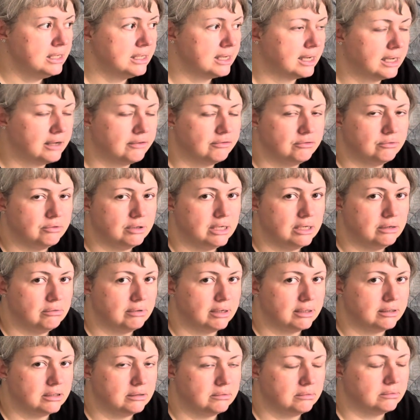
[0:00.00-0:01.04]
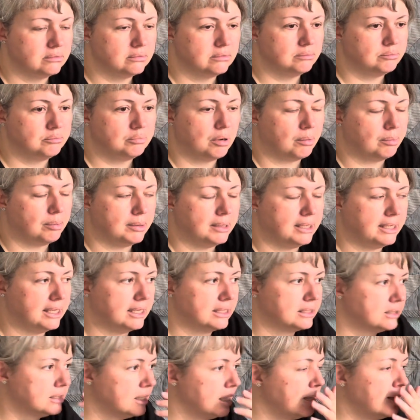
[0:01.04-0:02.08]
I haven't really read it properly
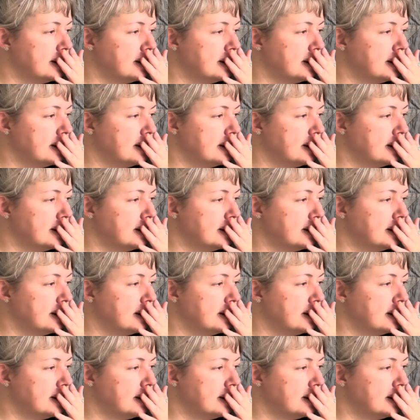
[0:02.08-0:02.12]
yet.